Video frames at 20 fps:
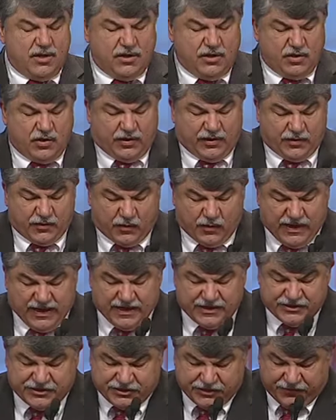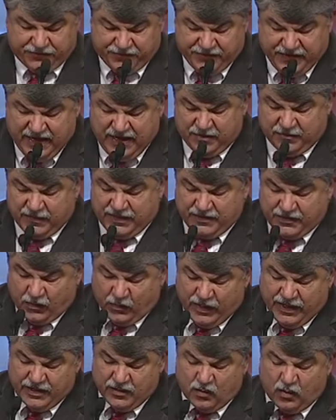you can raise your family the
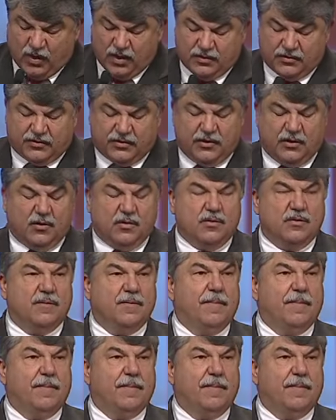way you want to,